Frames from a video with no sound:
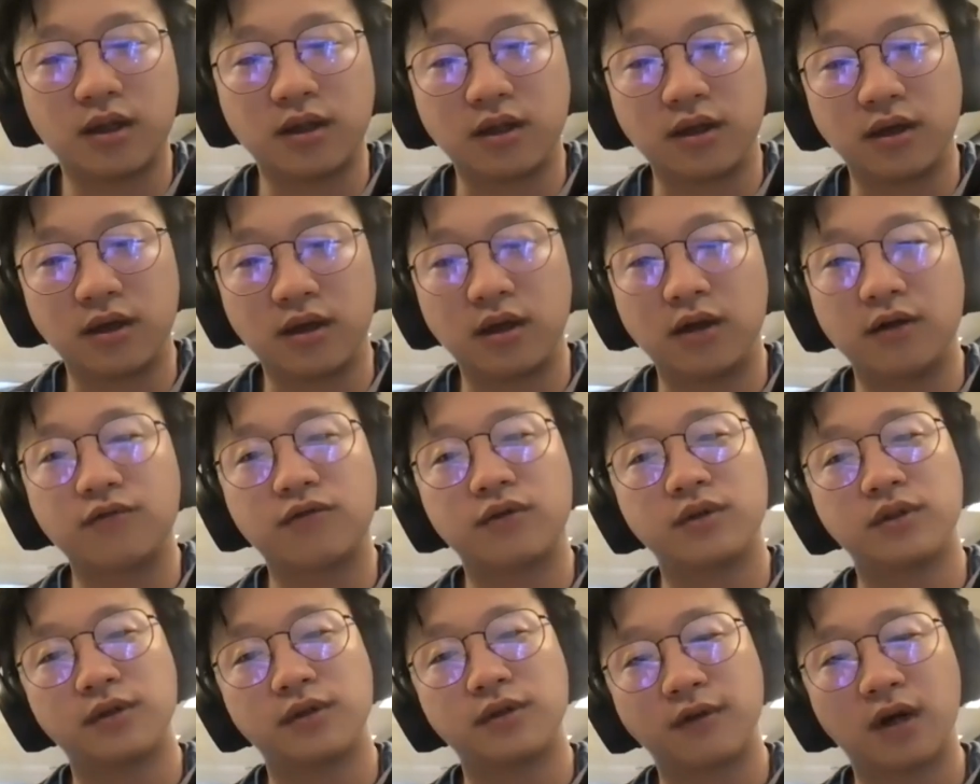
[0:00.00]
and the
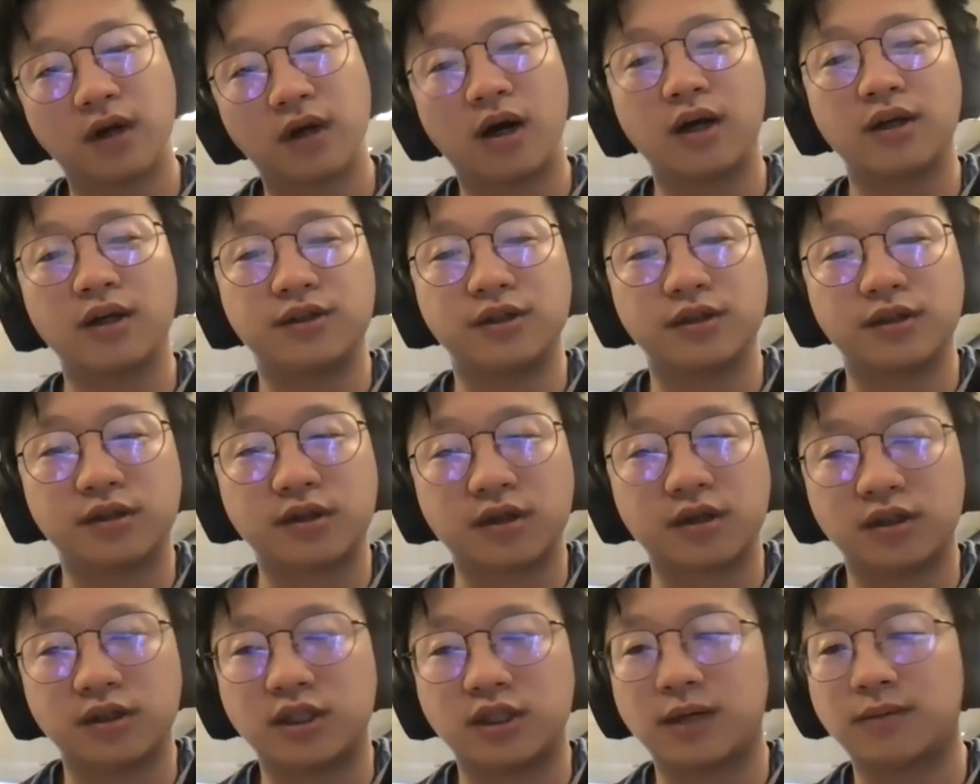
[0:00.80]
inference of
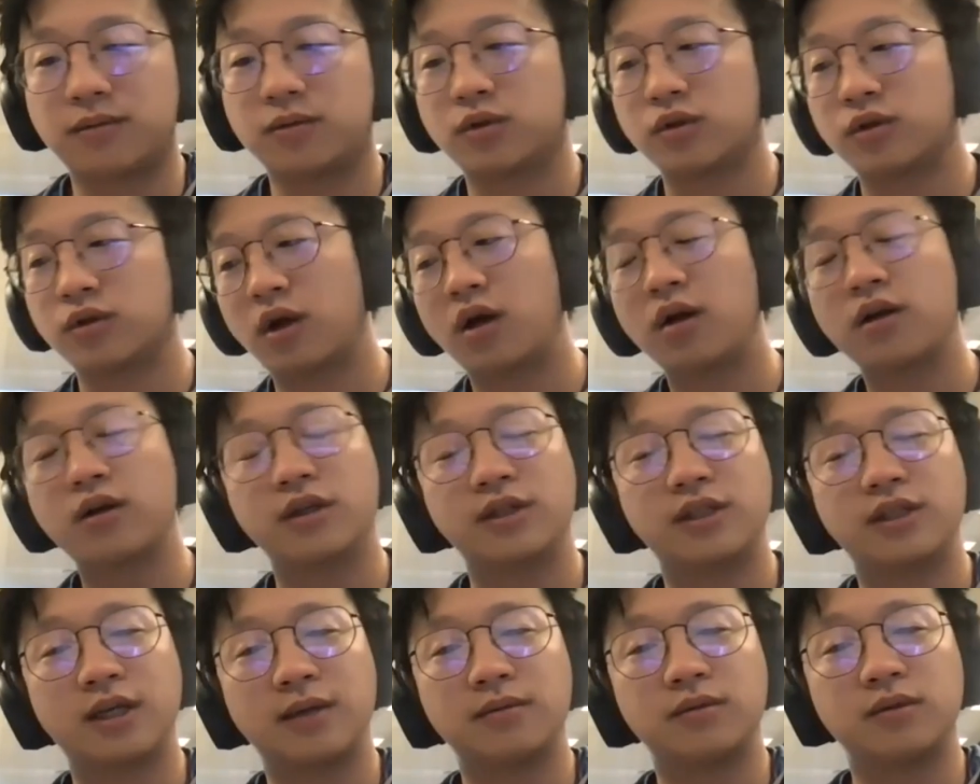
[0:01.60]
causes, conceptually or
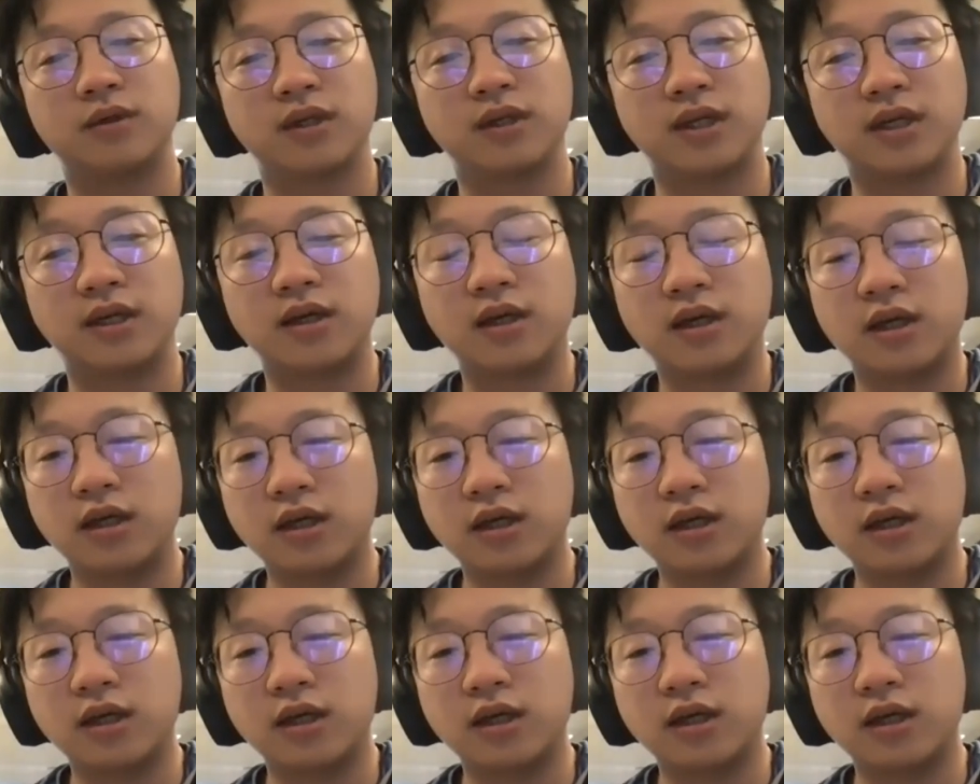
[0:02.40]
non-conceptually,